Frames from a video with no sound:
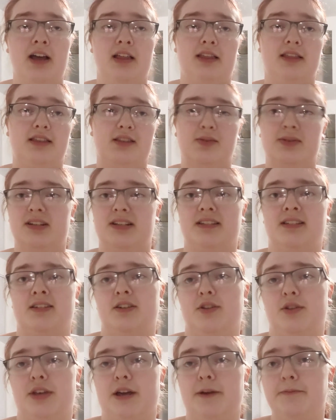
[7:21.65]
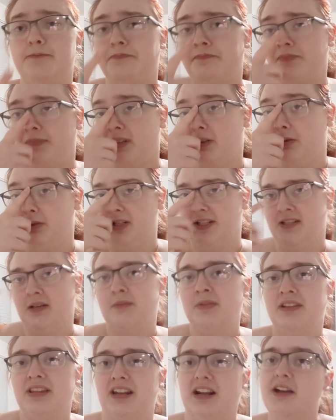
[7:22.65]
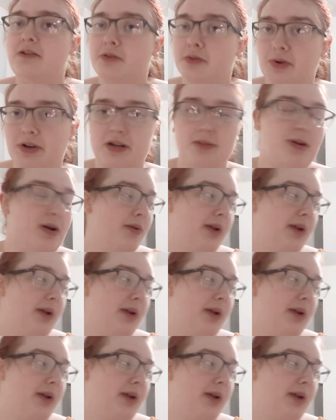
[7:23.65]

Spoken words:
This one doesn't do that, which is something that I was worried about